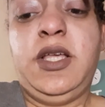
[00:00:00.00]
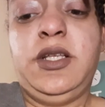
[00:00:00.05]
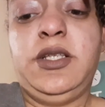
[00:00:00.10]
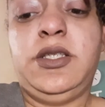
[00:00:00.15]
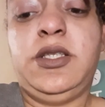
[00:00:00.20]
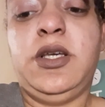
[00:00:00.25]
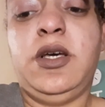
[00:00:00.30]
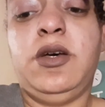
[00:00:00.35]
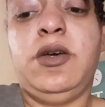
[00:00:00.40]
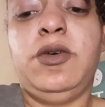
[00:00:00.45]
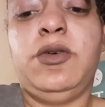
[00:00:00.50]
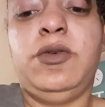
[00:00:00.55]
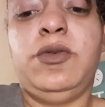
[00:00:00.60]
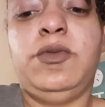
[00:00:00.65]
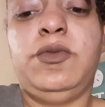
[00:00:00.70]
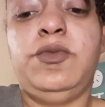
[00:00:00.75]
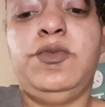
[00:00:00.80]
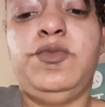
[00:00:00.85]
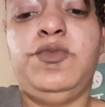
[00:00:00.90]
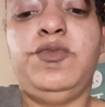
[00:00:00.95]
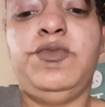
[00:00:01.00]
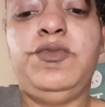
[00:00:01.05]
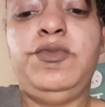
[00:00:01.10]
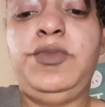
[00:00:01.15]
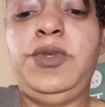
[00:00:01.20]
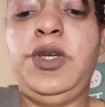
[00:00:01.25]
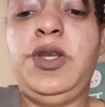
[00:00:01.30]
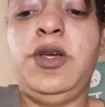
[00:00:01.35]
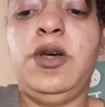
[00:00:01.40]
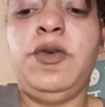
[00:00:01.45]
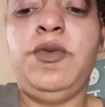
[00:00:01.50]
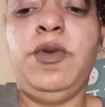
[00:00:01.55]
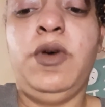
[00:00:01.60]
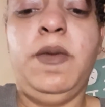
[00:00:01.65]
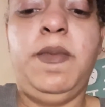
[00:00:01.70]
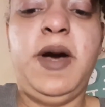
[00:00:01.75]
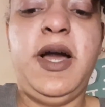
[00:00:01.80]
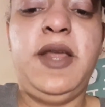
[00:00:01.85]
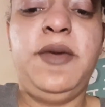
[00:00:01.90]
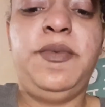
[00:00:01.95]
So
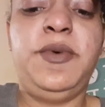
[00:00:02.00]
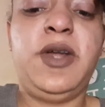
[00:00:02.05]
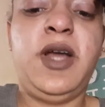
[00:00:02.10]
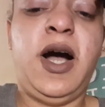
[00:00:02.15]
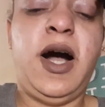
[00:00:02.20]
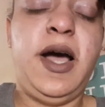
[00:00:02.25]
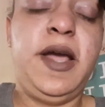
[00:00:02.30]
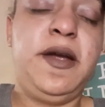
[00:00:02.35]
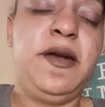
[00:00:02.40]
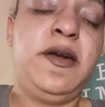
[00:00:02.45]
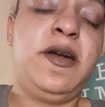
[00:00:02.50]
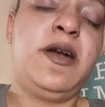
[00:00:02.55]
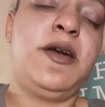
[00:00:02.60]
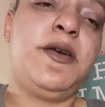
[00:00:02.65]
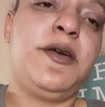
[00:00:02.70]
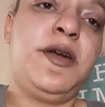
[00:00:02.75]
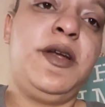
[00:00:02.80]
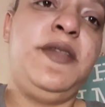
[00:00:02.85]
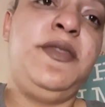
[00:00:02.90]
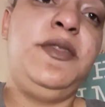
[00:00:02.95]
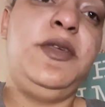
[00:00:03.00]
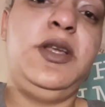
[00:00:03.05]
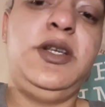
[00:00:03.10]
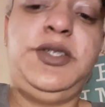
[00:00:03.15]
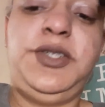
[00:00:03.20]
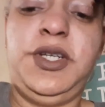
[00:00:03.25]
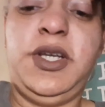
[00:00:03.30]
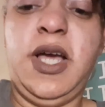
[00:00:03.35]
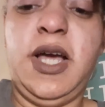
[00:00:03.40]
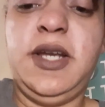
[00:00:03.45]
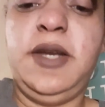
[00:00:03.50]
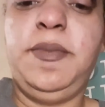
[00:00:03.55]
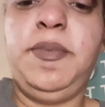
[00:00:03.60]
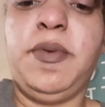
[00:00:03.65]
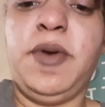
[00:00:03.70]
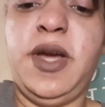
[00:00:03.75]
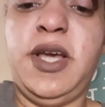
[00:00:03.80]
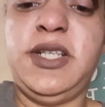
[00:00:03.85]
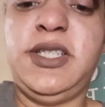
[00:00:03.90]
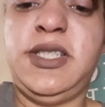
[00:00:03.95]
nobody would hire her, and then she got
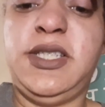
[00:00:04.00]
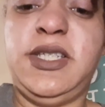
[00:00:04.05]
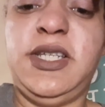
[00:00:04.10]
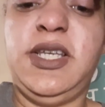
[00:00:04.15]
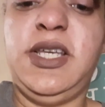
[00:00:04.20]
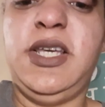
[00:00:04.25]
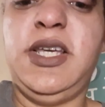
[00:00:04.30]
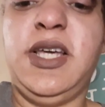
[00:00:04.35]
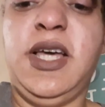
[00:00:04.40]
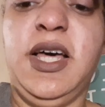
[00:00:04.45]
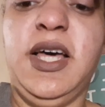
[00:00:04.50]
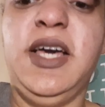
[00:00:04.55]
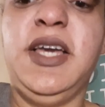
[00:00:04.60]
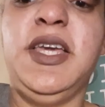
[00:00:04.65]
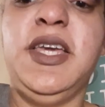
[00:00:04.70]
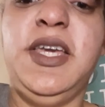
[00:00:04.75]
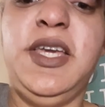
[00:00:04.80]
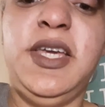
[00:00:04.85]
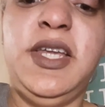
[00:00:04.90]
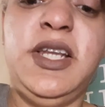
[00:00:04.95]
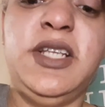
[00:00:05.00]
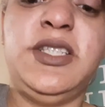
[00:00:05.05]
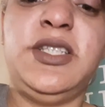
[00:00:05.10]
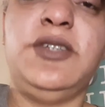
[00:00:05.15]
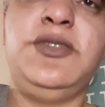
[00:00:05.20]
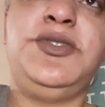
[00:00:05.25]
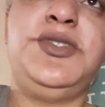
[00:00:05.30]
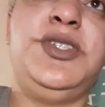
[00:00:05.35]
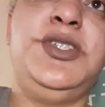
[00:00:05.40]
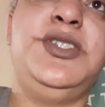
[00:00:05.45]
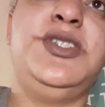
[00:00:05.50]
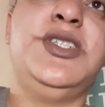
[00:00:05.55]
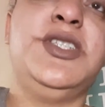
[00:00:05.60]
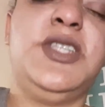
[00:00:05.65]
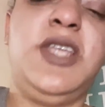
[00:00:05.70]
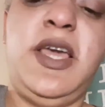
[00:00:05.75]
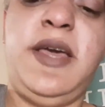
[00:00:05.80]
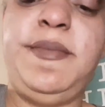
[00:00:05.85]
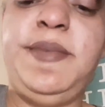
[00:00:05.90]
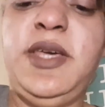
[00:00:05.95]
depressed again, and so she
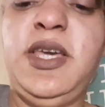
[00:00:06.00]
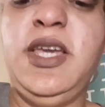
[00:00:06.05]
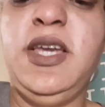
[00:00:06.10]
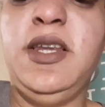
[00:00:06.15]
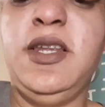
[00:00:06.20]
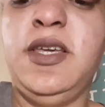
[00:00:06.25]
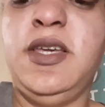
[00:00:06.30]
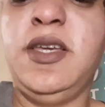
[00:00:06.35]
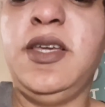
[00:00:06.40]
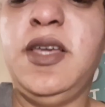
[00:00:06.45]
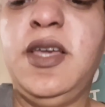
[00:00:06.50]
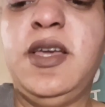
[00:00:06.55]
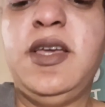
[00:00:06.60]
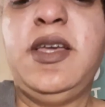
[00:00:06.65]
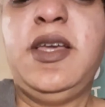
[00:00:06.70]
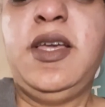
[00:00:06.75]
just kept eating.